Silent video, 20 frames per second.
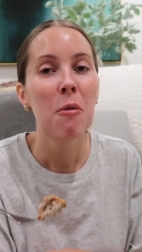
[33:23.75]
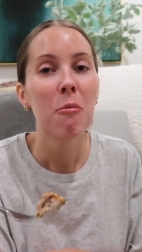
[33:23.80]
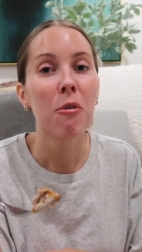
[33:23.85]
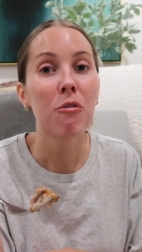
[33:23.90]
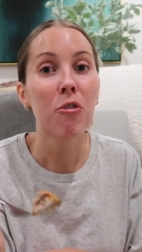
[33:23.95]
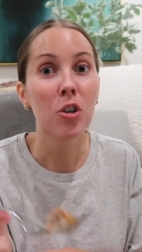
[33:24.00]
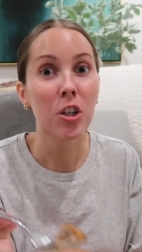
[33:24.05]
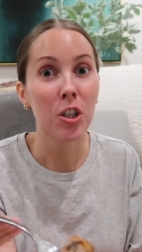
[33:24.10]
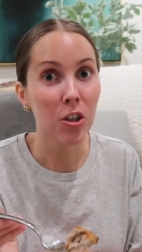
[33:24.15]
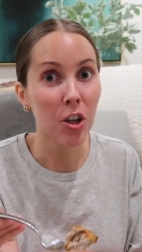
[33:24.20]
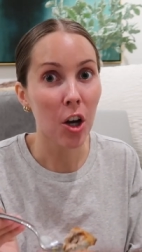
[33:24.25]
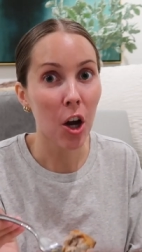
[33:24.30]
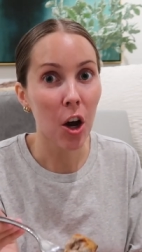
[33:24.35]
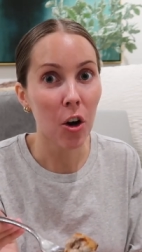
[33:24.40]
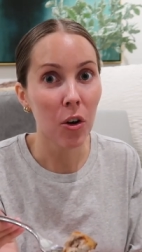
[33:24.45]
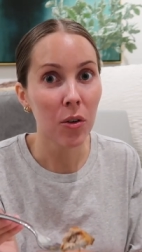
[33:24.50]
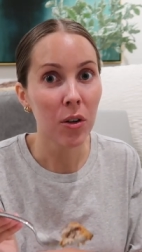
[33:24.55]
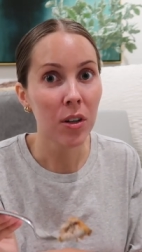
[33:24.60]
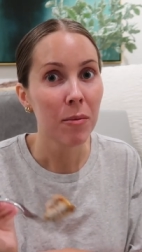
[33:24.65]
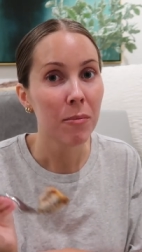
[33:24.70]
Before you
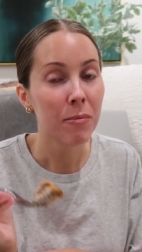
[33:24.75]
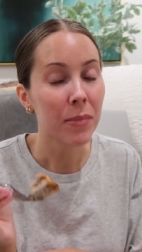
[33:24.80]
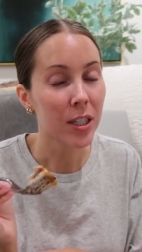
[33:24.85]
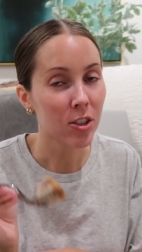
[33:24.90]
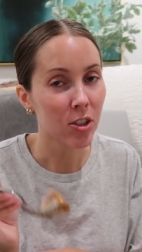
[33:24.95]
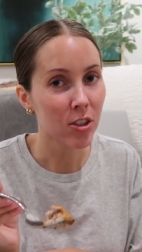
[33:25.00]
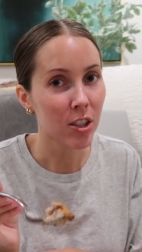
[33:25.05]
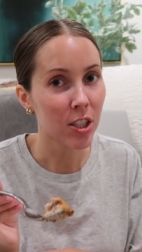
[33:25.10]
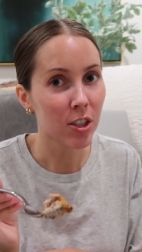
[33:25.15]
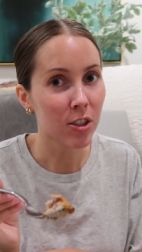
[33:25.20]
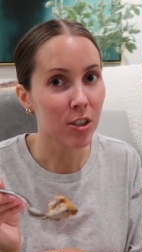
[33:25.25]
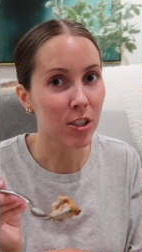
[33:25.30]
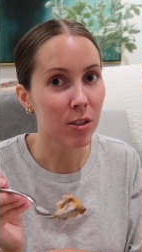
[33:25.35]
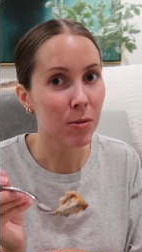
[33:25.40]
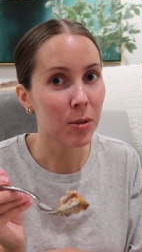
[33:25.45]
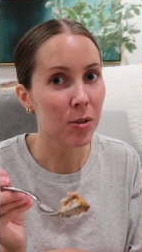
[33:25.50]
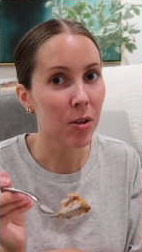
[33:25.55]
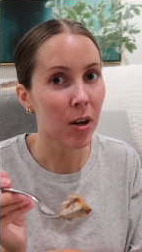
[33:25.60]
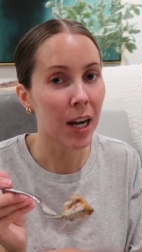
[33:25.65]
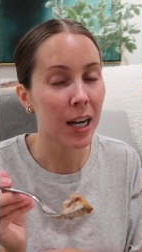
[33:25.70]
go, make sure that you're
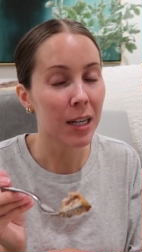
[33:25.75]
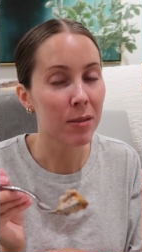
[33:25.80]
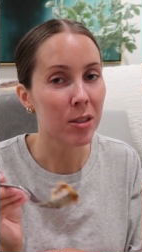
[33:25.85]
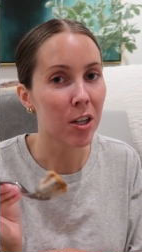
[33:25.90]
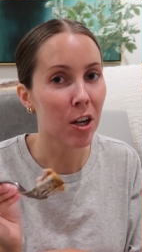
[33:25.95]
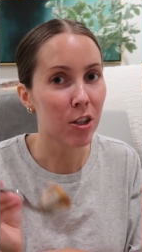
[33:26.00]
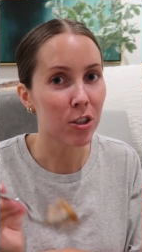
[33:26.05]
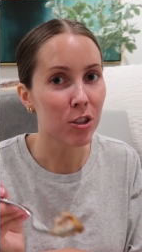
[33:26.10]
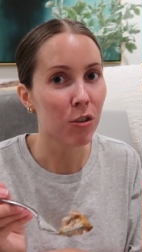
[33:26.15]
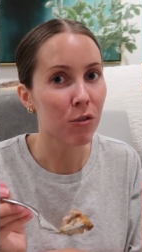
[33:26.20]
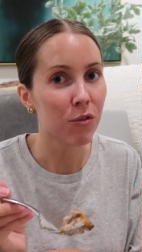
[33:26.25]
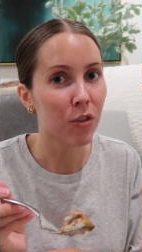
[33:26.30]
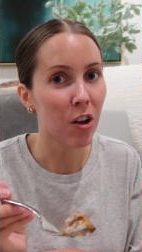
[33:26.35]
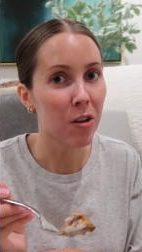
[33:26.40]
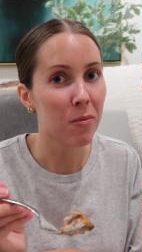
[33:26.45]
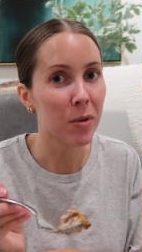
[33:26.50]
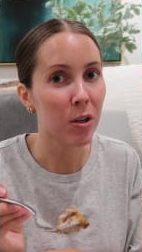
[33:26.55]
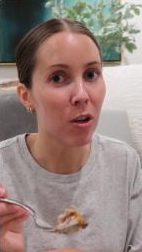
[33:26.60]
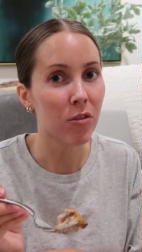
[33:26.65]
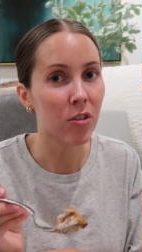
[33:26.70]
subscribed and also
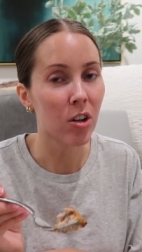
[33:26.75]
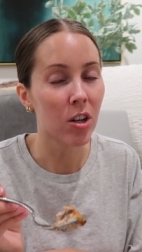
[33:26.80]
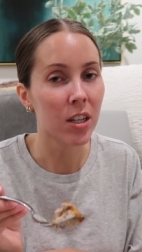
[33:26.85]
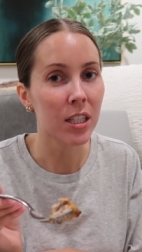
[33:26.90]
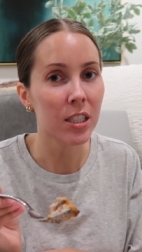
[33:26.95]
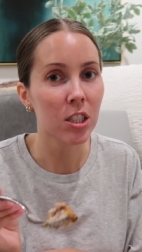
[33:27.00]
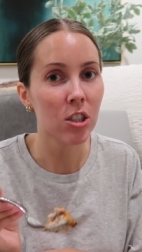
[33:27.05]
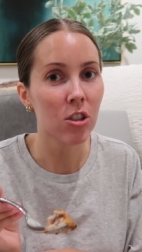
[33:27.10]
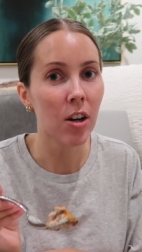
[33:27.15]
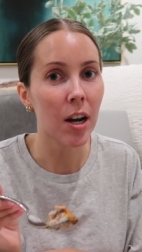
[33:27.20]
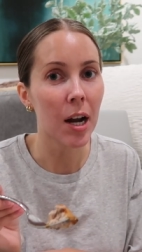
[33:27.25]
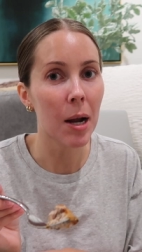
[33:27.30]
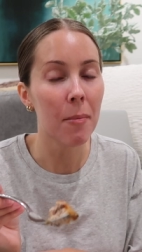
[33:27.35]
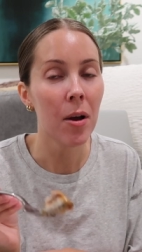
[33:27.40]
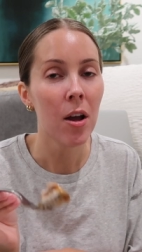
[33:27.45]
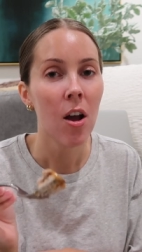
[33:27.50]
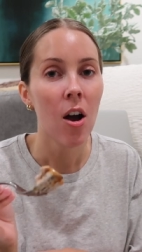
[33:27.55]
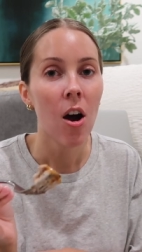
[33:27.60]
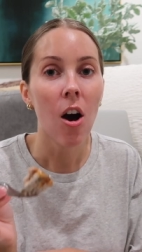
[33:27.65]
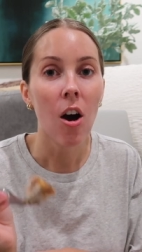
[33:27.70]
follow me over on Instagram.